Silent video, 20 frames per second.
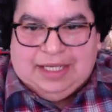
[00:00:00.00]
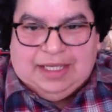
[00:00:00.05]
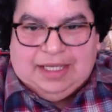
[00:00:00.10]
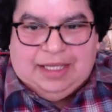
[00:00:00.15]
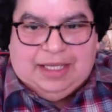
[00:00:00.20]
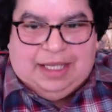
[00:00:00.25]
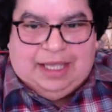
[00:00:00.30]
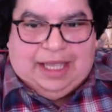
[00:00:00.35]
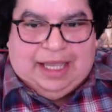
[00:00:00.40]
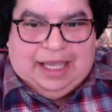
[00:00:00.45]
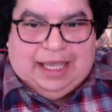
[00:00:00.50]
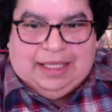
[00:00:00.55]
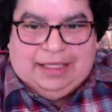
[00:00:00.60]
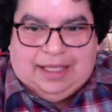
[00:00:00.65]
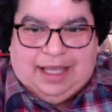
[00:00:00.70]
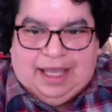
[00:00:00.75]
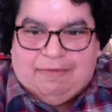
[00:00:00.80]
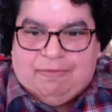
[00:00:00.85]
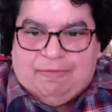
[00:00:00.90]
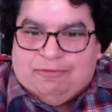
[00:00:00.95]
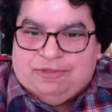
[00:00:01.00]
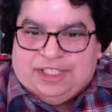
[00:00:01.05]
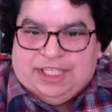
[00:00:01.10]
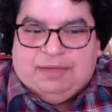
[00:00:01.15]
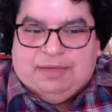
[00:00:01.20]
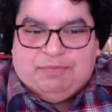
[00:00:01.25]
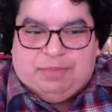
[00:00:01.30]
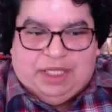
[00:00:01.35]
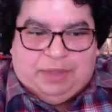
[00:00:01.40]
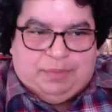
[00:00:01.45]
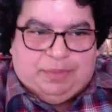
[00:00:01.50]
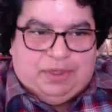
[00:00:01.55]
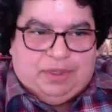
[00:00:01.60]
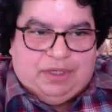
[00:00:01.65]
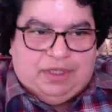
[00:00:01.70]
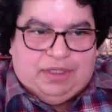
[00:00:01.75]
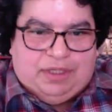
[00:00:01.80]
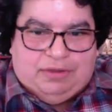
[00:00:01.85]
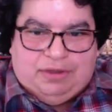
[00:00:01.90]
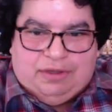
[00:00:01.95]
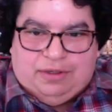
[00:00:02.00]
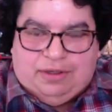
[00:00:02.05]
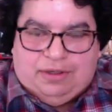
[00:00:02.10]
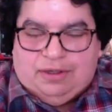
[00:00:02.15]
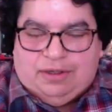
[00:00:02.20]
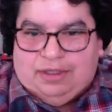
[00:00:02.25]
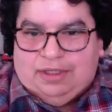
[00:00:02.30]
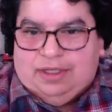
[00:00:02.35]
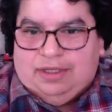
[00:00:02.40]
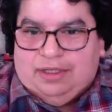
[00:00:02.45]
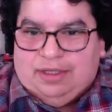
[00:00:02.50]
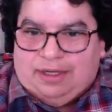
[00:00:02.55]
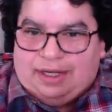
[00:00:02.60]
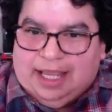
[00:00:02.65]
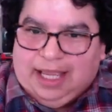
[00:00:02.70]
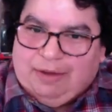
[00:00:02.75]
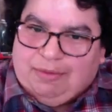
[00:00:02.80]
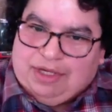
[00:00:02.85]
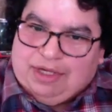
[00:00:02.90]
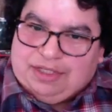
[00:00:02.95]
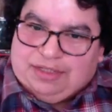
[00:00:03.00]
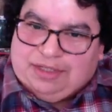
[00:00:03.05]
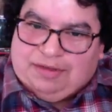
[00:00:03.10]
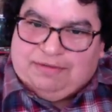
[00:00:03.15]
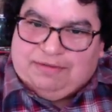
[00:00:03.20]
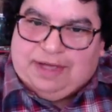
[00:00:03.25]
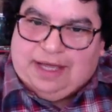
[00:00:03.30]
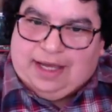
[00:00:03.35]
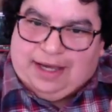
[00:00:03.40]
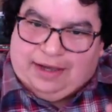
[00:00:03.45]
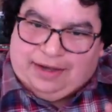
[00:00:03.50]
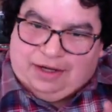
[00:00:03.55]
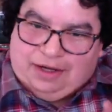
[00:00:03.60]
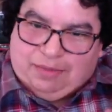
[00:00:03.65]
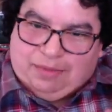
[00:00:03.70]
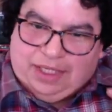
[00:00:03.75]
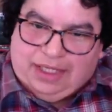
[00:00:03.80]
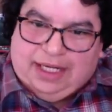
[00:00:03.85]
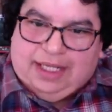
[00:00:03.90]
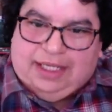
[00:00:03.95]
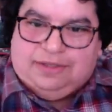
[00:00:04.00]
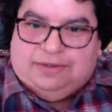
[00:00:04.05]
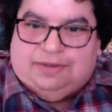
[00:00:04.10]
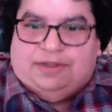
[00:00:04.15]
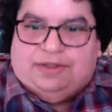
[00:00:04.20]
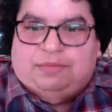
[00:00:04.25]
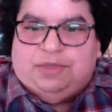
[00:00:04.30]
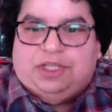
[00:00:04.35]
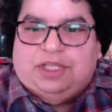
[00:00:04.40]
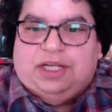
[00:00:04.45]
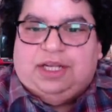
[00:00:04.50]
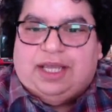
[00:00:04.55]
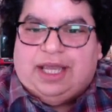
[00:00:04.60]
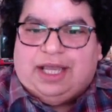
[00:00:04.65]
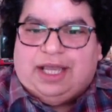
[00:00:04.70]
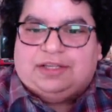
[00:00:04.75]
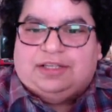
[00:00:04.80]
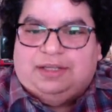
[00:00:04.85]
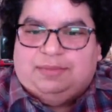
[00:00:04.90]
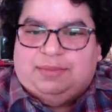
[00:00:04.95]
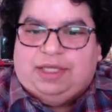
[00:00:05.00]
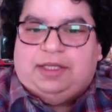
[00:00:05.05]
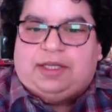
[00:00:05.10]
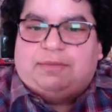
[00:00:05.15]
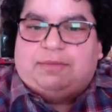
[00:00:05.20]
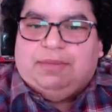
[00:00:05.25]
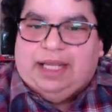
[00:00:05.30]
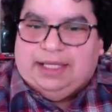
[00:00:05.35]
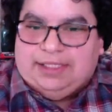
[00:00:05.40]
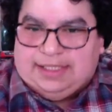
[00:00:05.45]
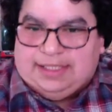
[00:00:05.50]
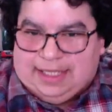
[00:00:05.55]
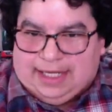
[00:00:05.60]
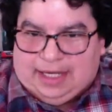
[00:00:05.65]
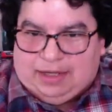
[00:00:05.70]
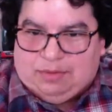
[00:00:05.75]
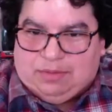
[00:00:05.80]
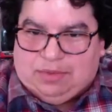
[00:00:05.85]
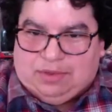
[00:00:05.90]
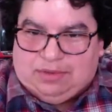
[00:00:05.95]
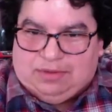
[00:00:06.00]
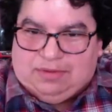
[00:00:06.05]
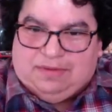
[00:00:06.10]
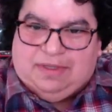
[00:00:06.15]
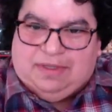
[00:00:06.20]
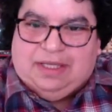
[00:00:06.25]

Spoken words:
And I've seen people under the language of accountability to community actually become less accountable,